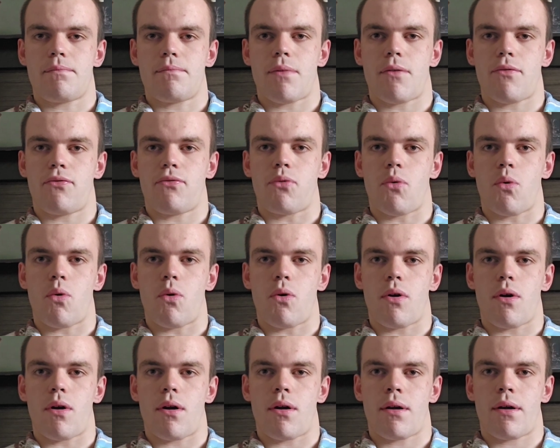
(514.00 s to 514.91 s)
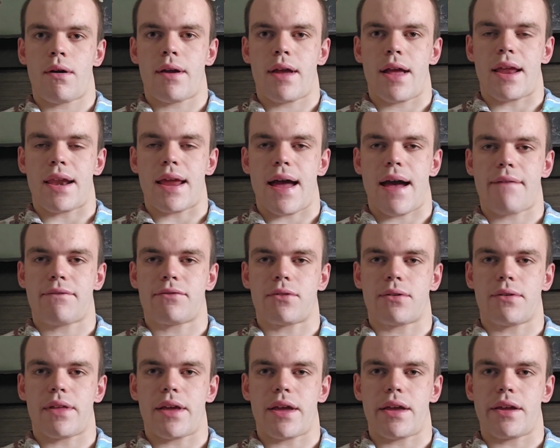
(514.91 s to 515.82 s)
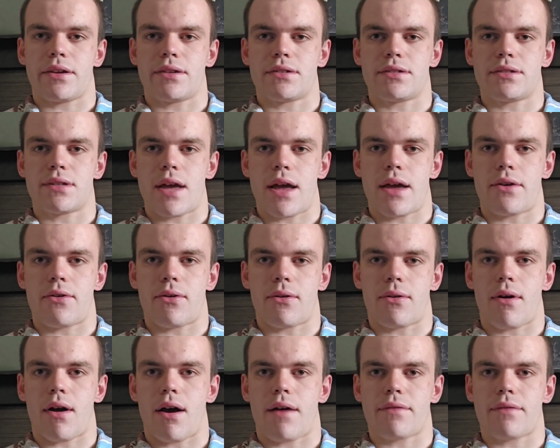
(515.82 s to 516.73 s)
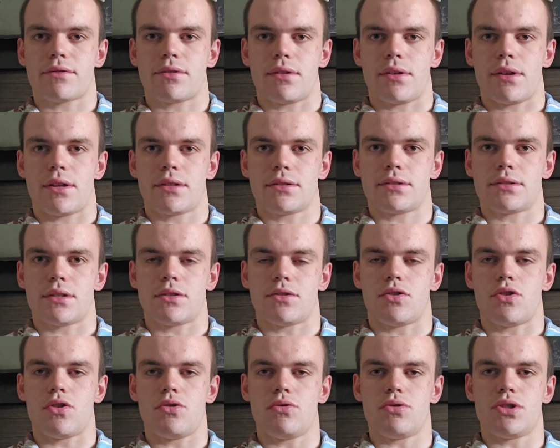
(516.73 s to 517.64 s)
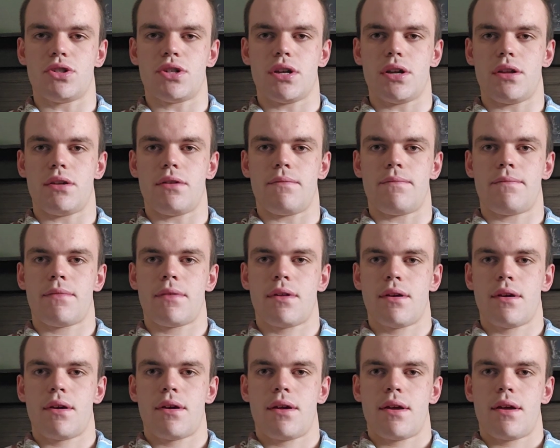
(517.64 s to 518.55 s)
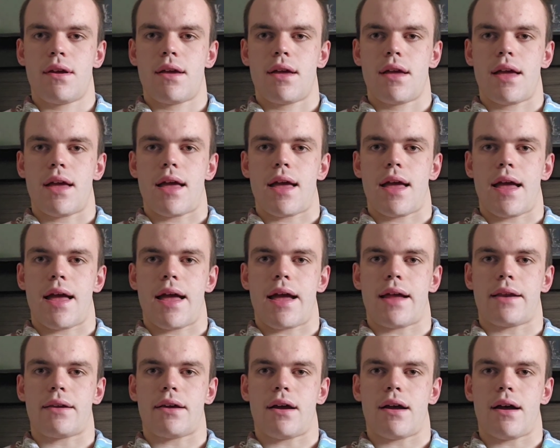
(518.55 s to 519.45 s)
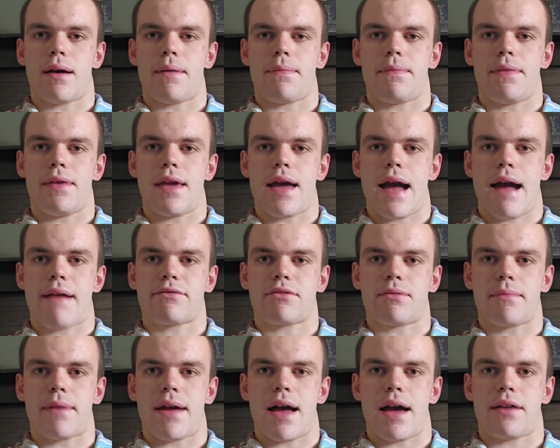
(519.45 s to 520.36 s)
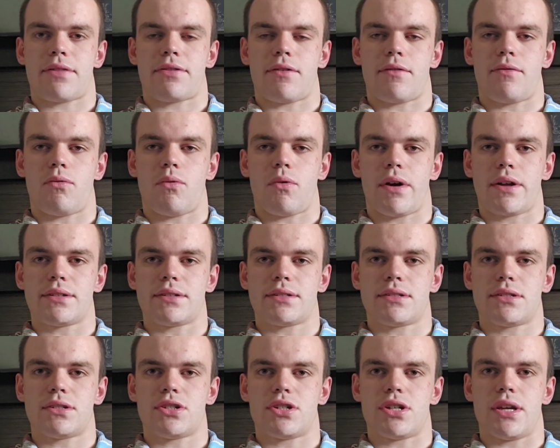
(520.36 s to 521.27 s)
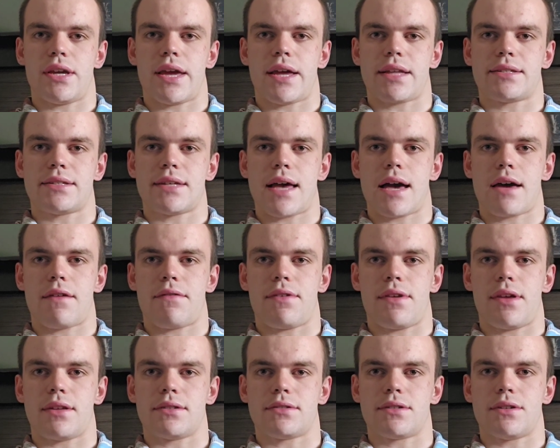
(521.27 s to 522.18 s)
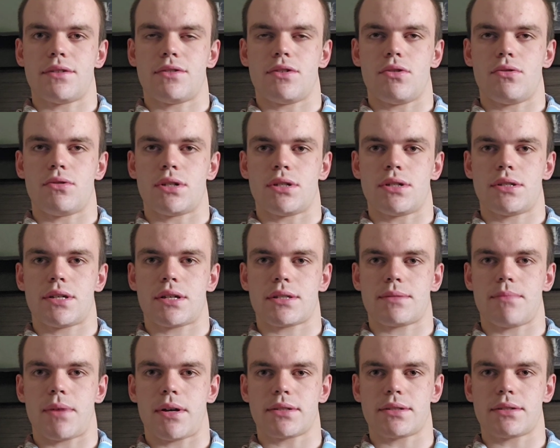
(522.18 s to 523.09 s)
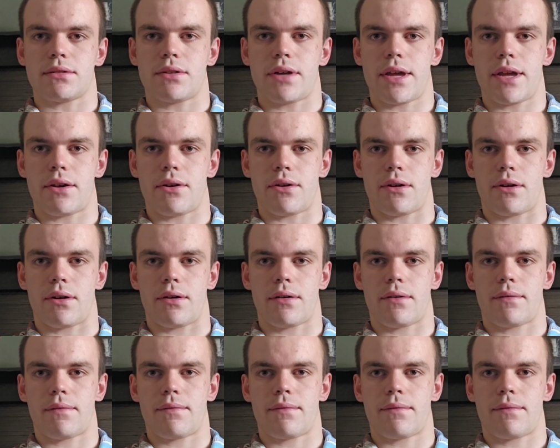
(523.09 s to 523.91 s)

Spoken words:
before and after they send her off to the institution. And the aftermath of once she gets out of the institution 6 months later.